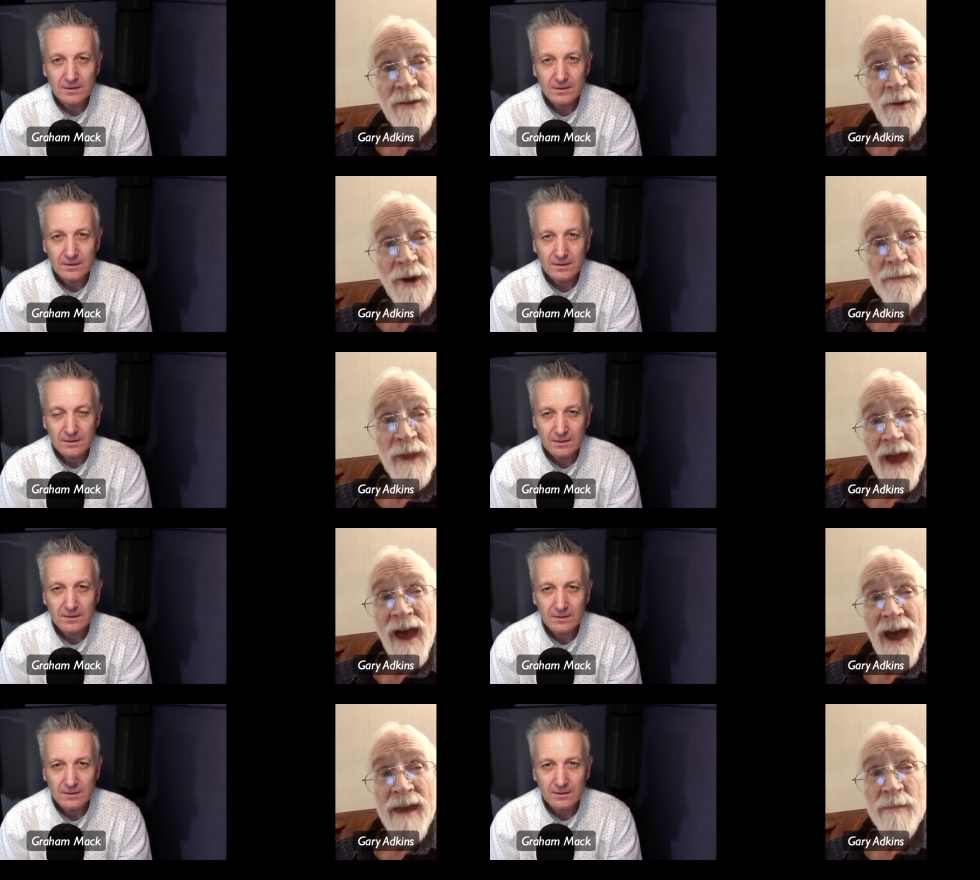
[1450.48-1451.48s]
Speaker 1: works. But I,
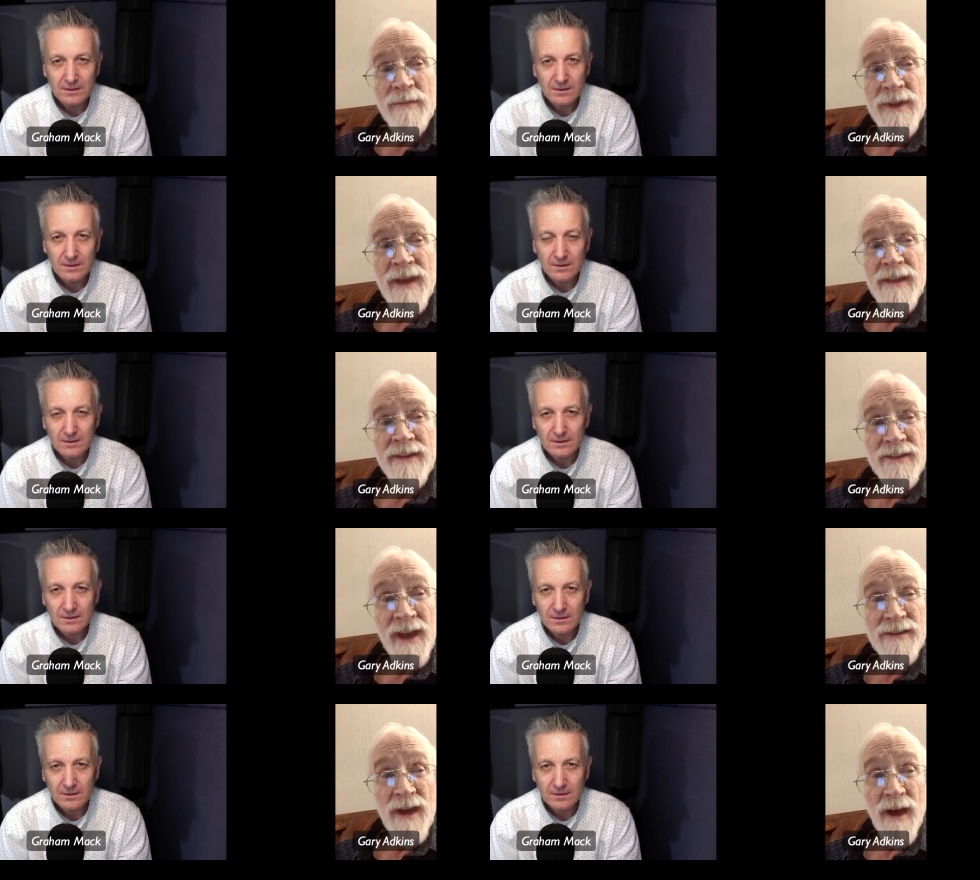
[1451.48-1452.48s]
I had done this
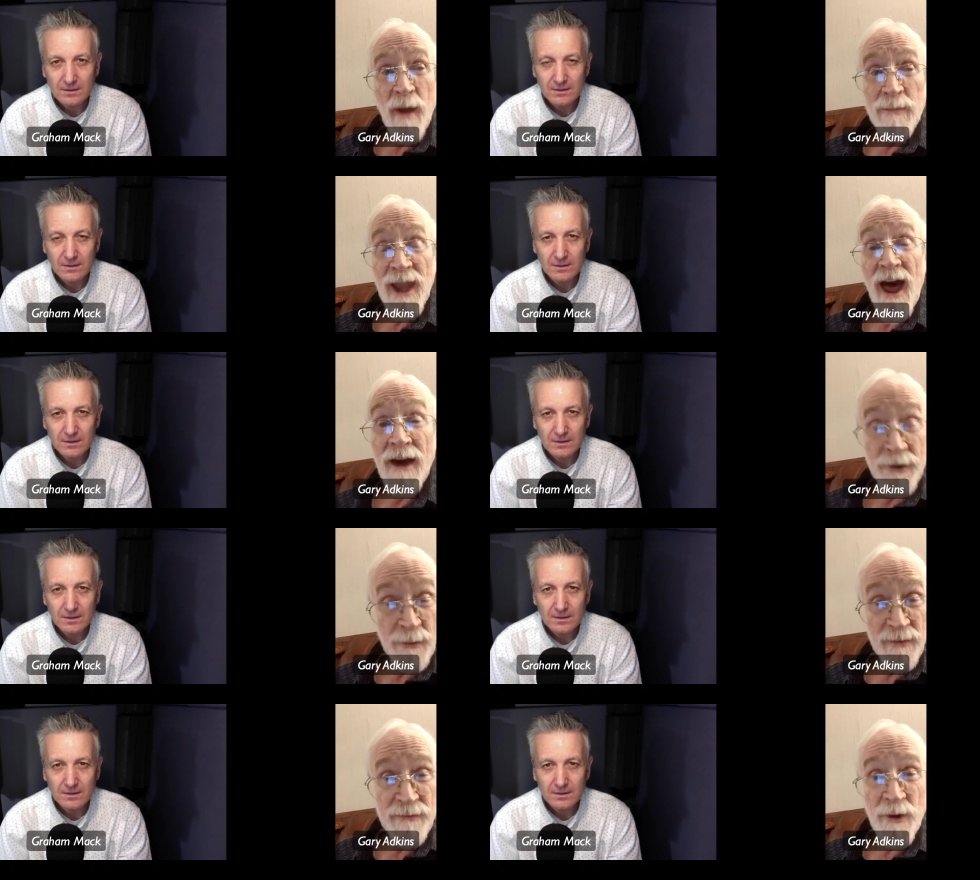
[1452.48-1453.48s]
as a
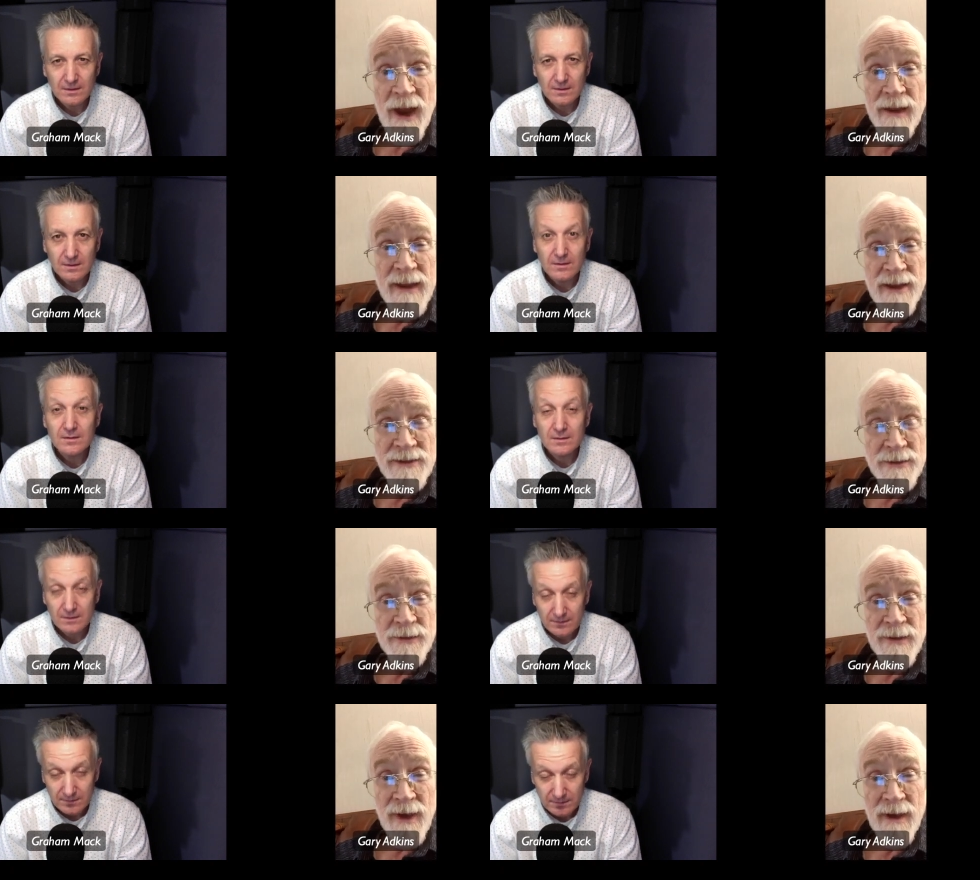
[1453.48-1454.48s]
blogger before I had
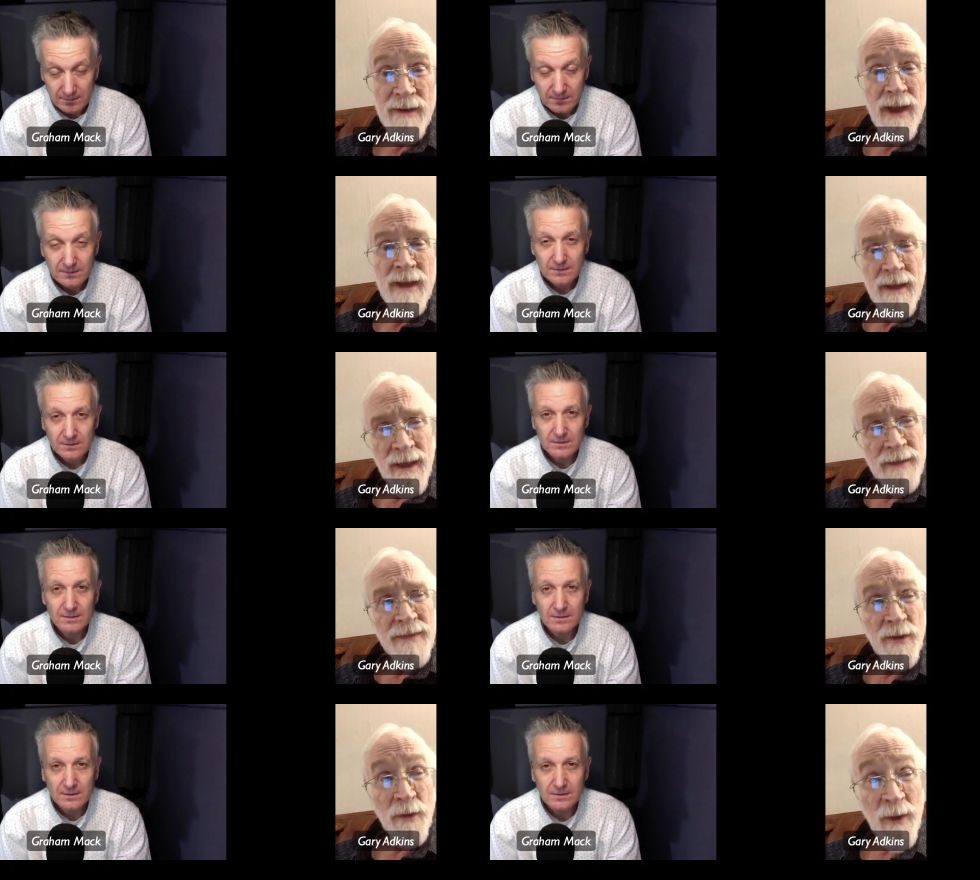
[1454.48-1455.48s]
issued uh,
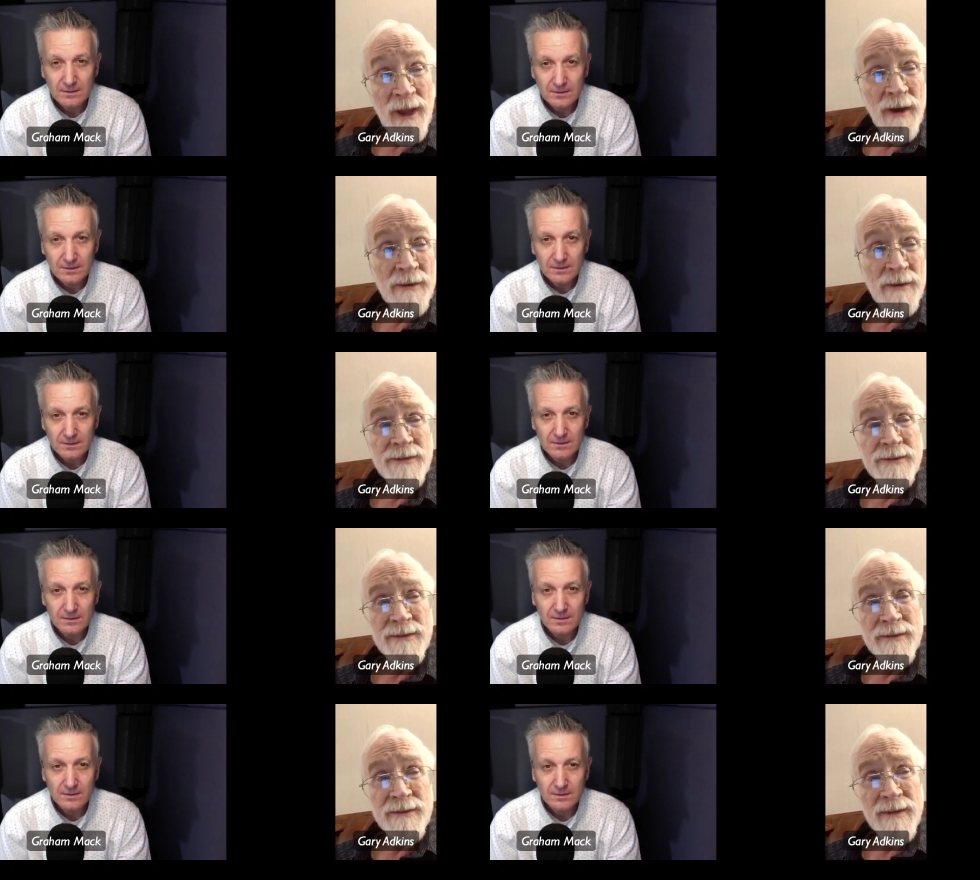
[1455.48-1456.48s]
the Willows.
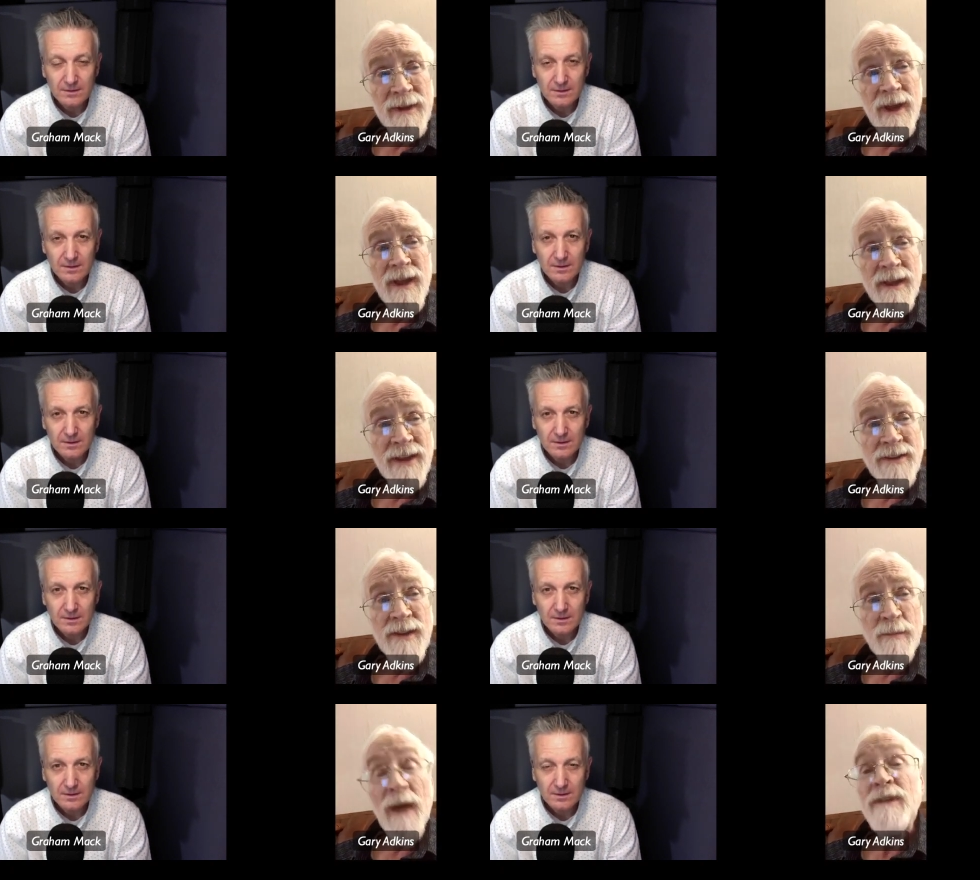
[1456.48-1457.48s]
It's
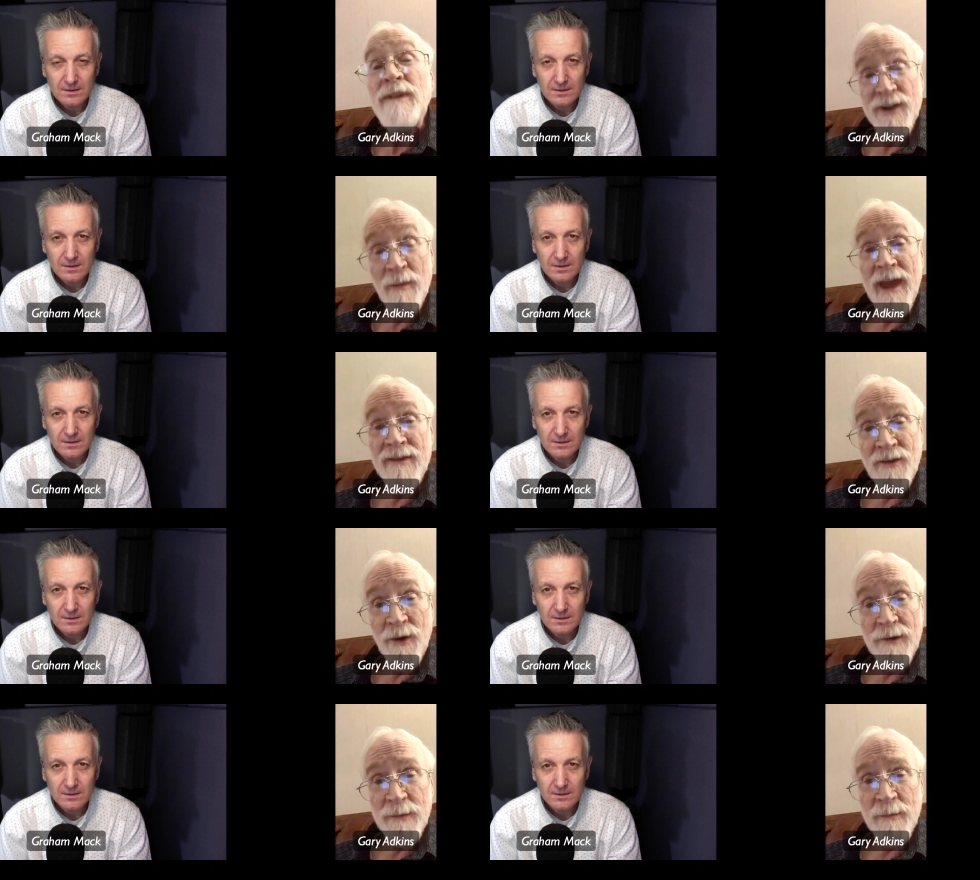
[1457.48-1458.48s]
it's in the public domain,
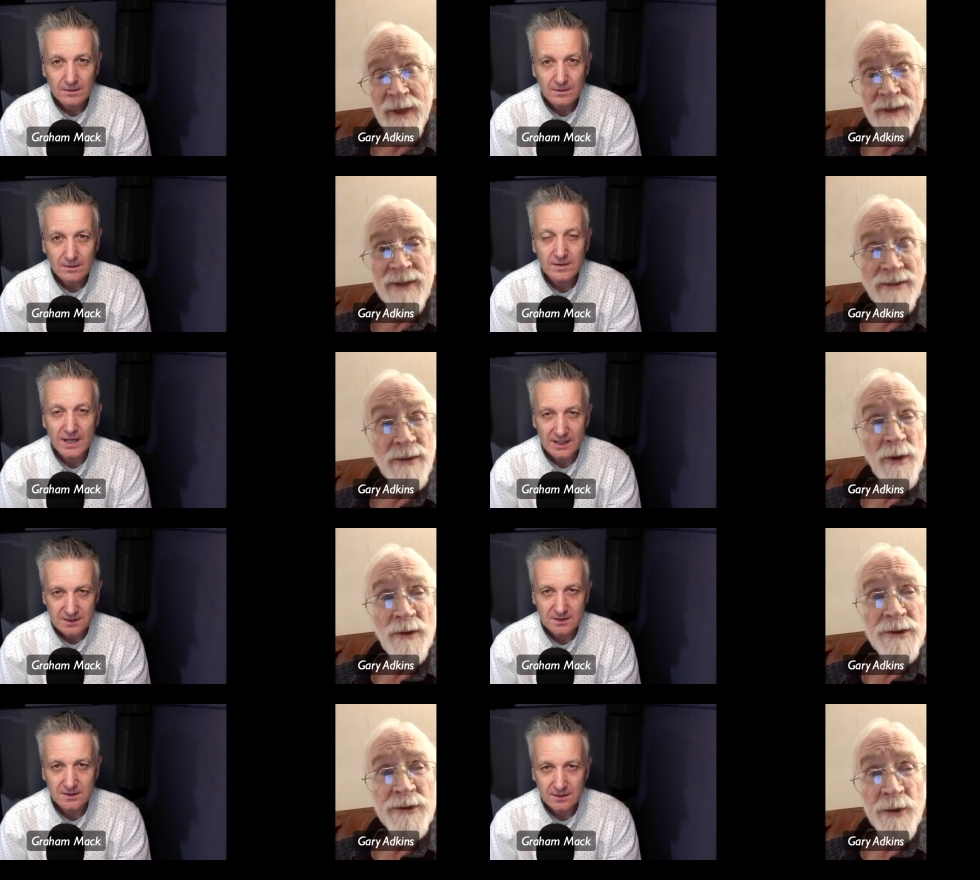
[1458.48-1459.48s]
of course, being such yes.
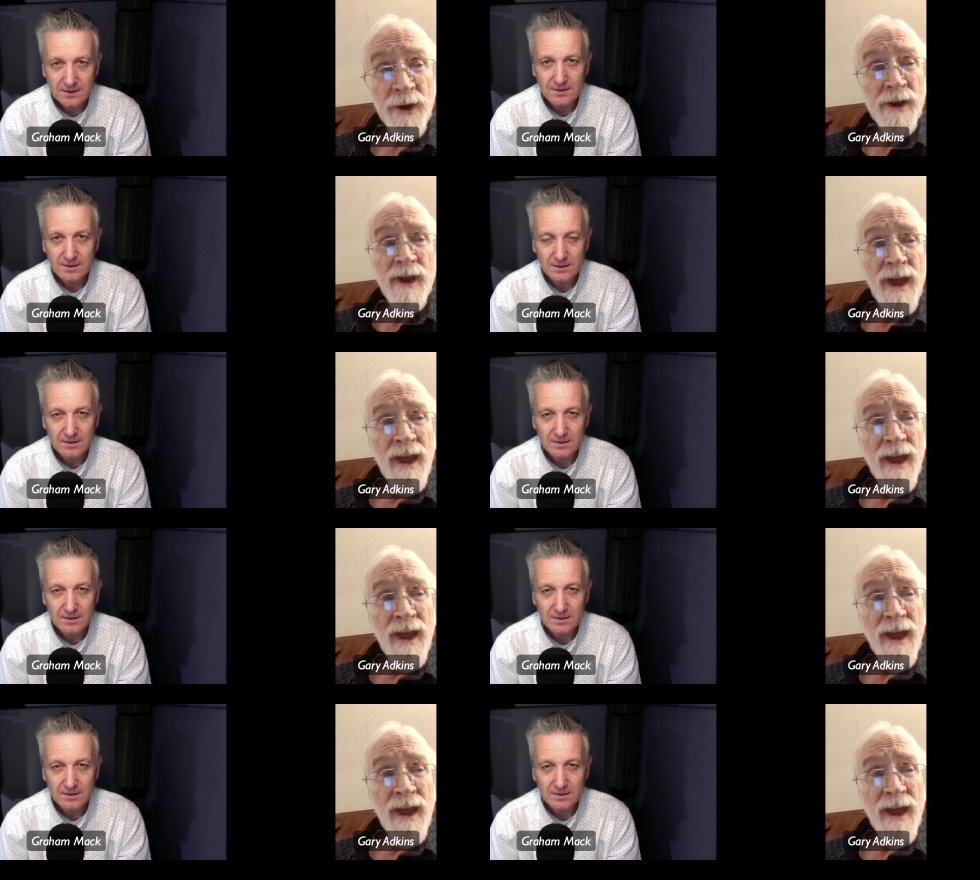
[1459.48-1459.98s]
an old story.